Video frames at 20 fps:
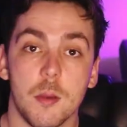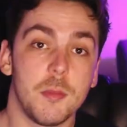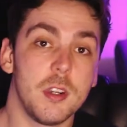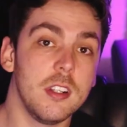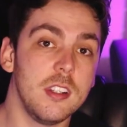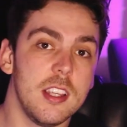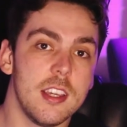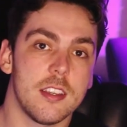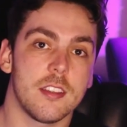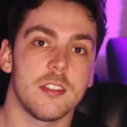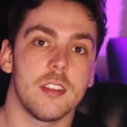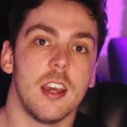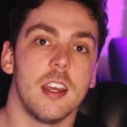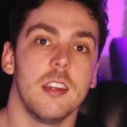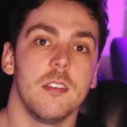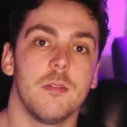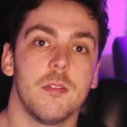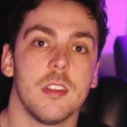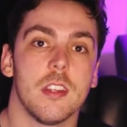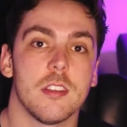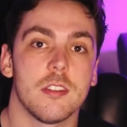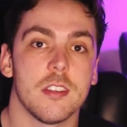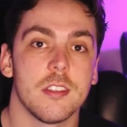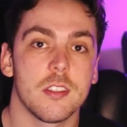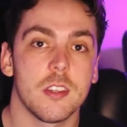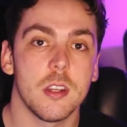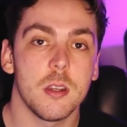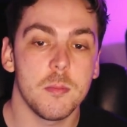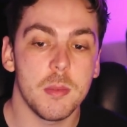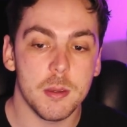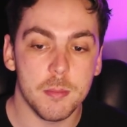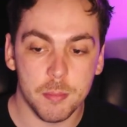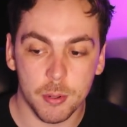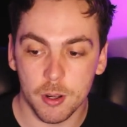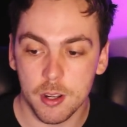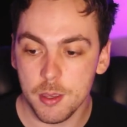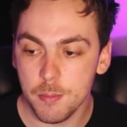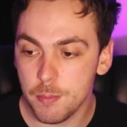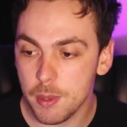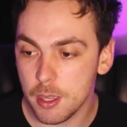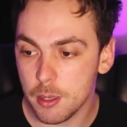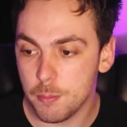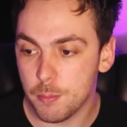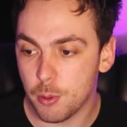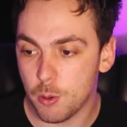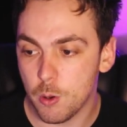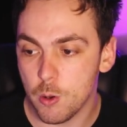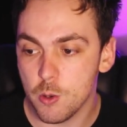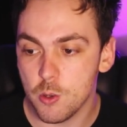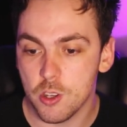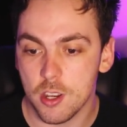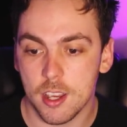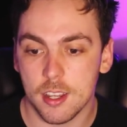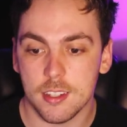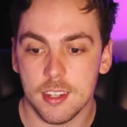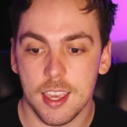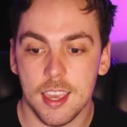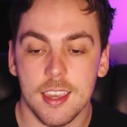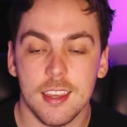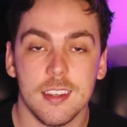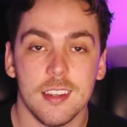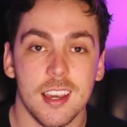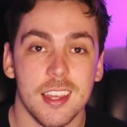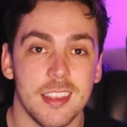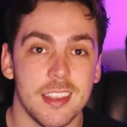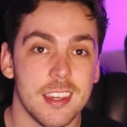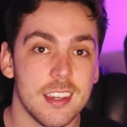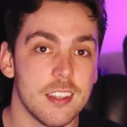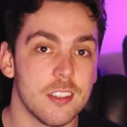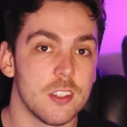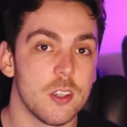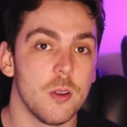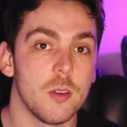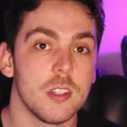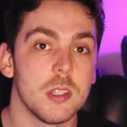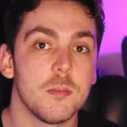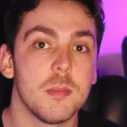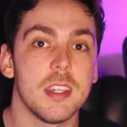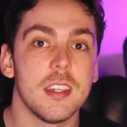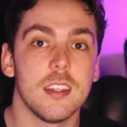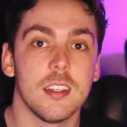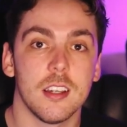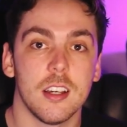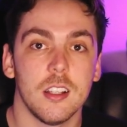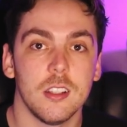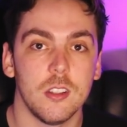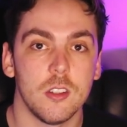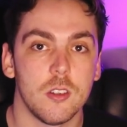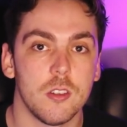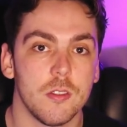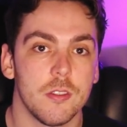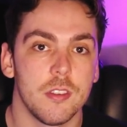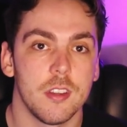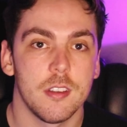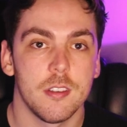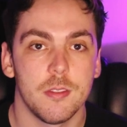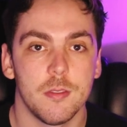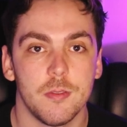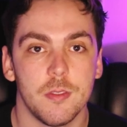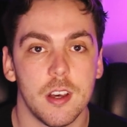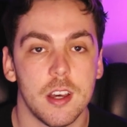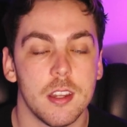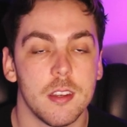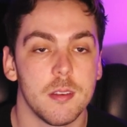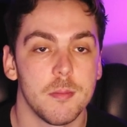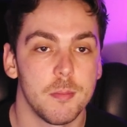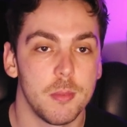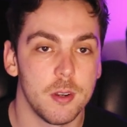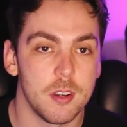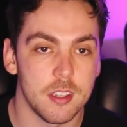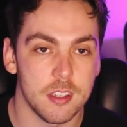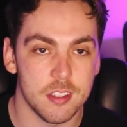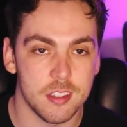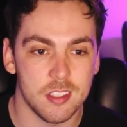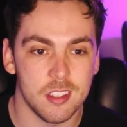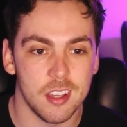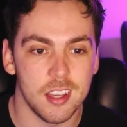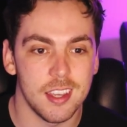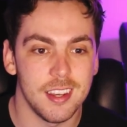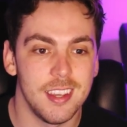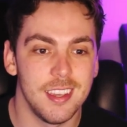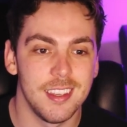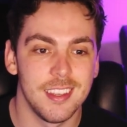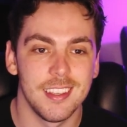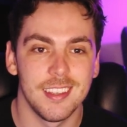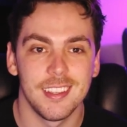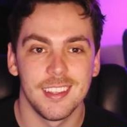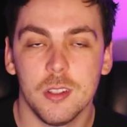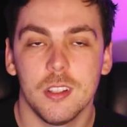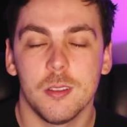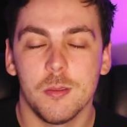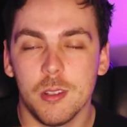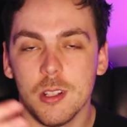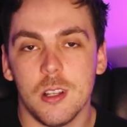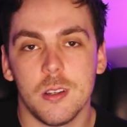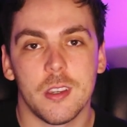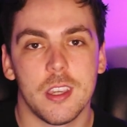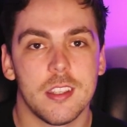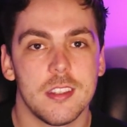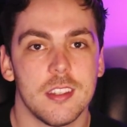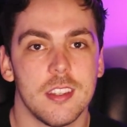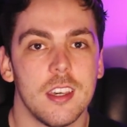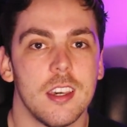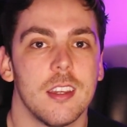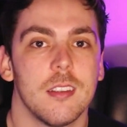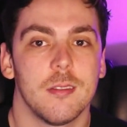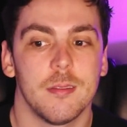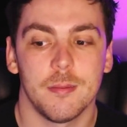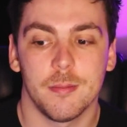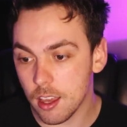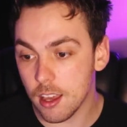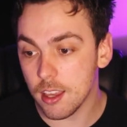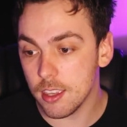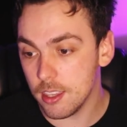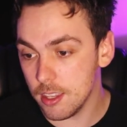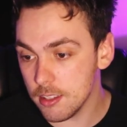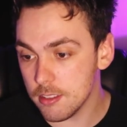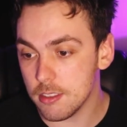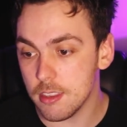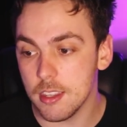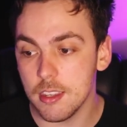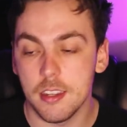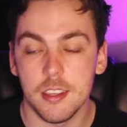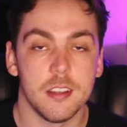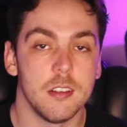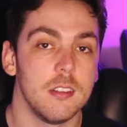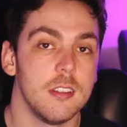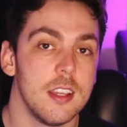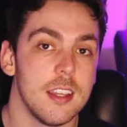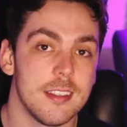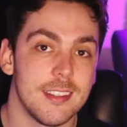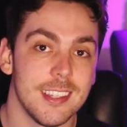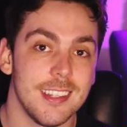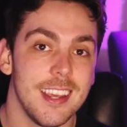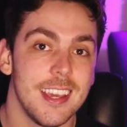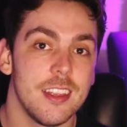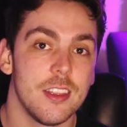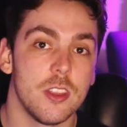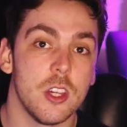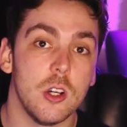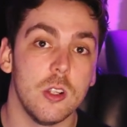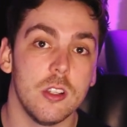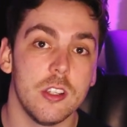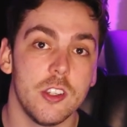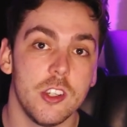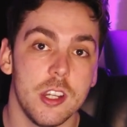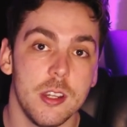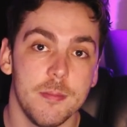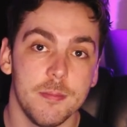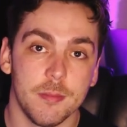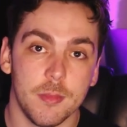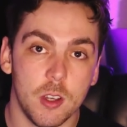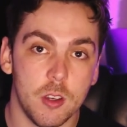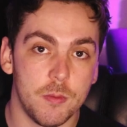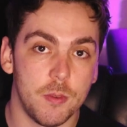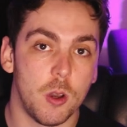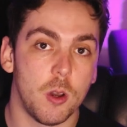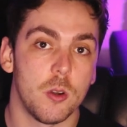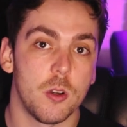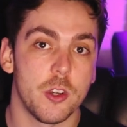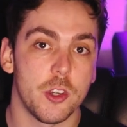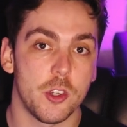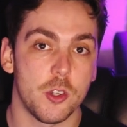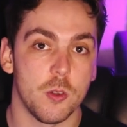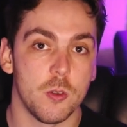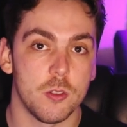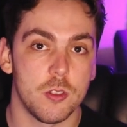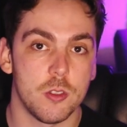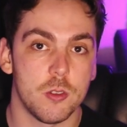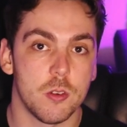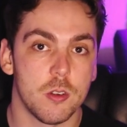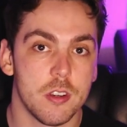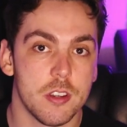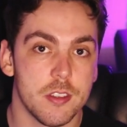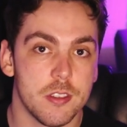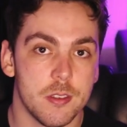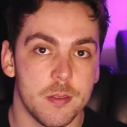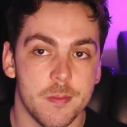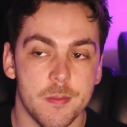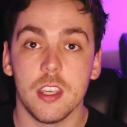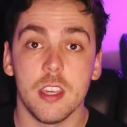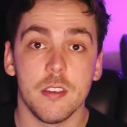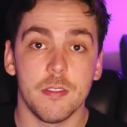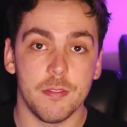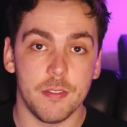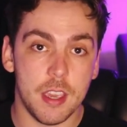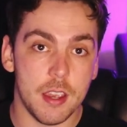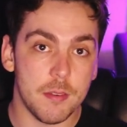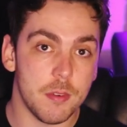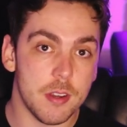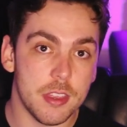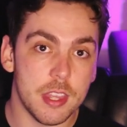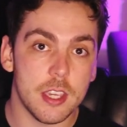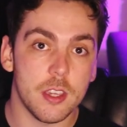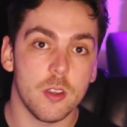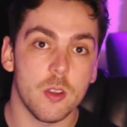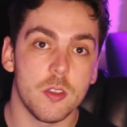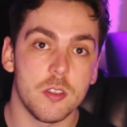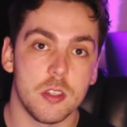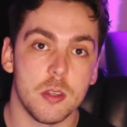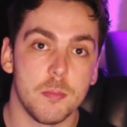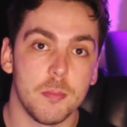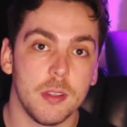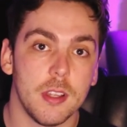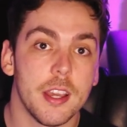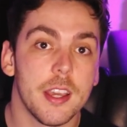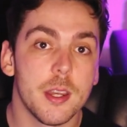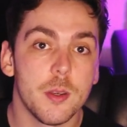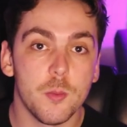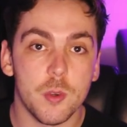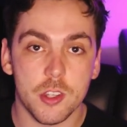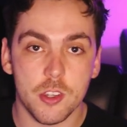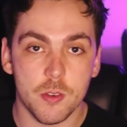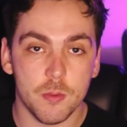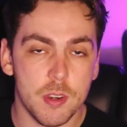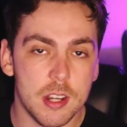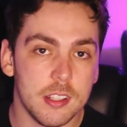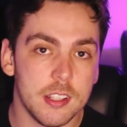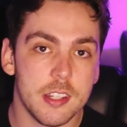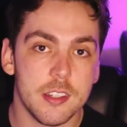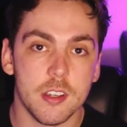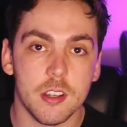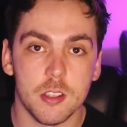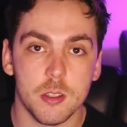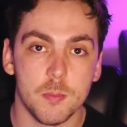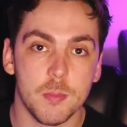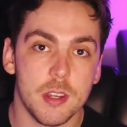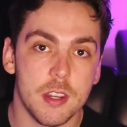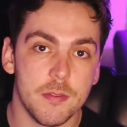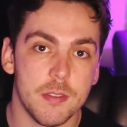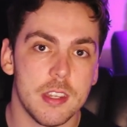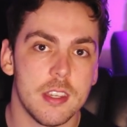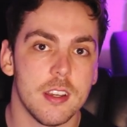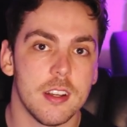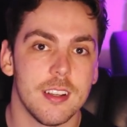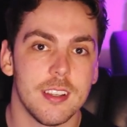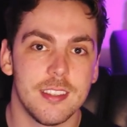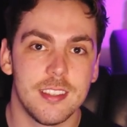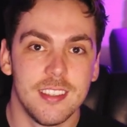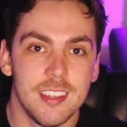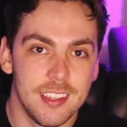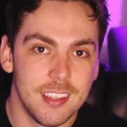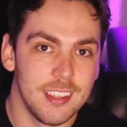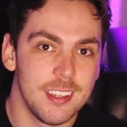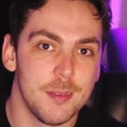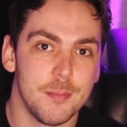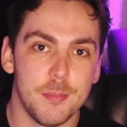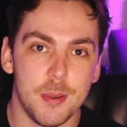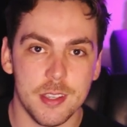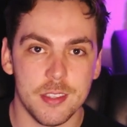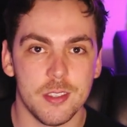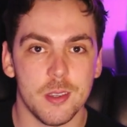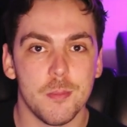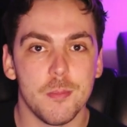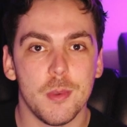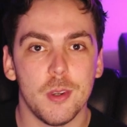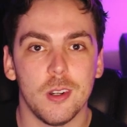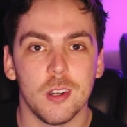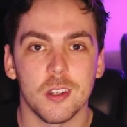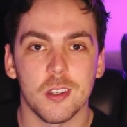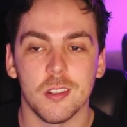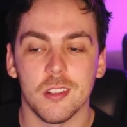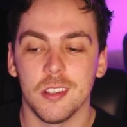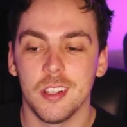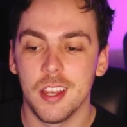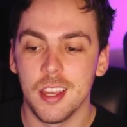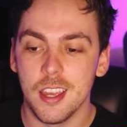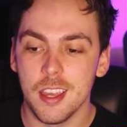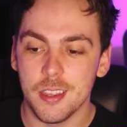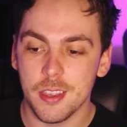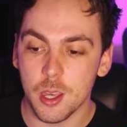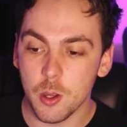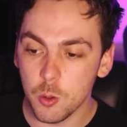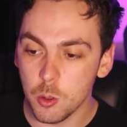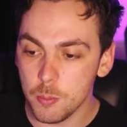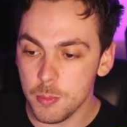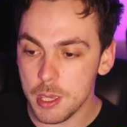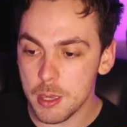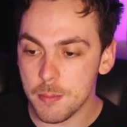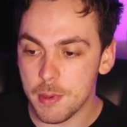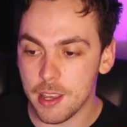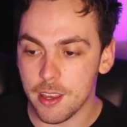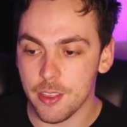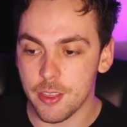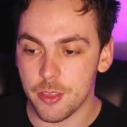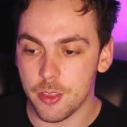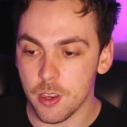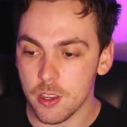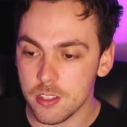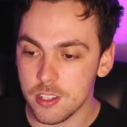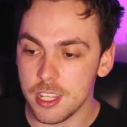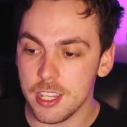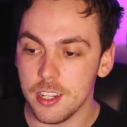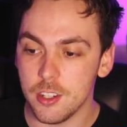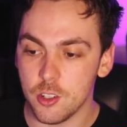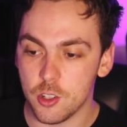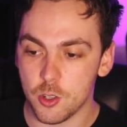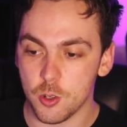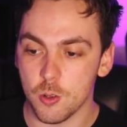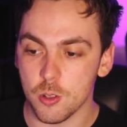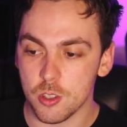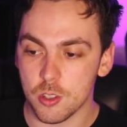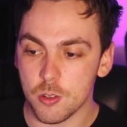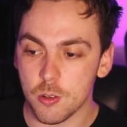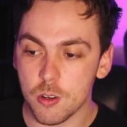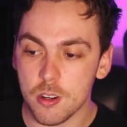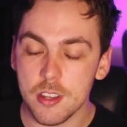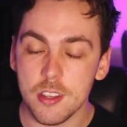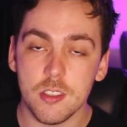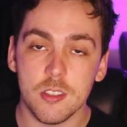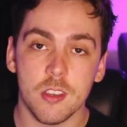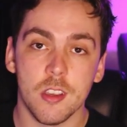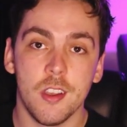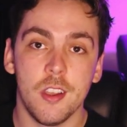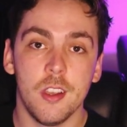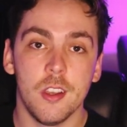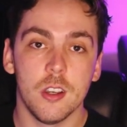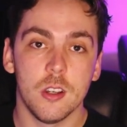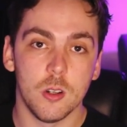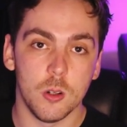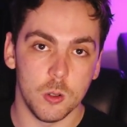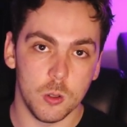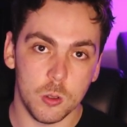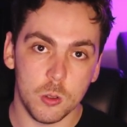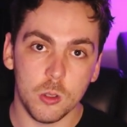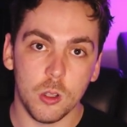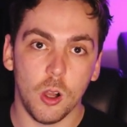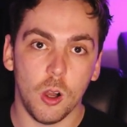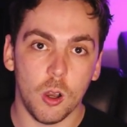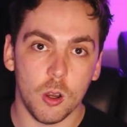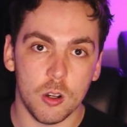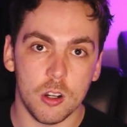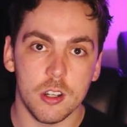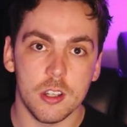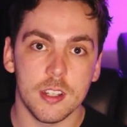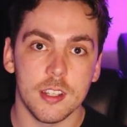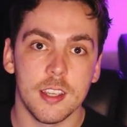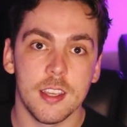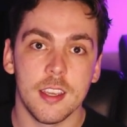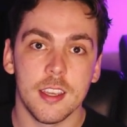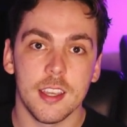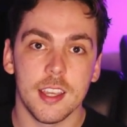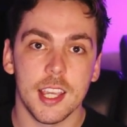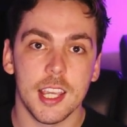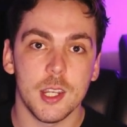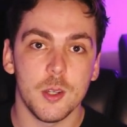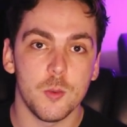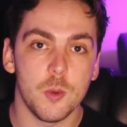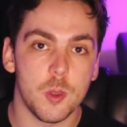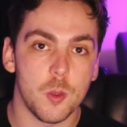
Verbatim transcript: I'm really excited for this. It's going to be a pretty big project, and I think it's going to be a lot of fun, putting aside. Well, well I'll get to that. Uh, here's the deal. It's an anthology of horror short stories. If everything goes to plan, which it rarely does, but if it does, by some miracle, there will be about thirteen short stories, all horror, and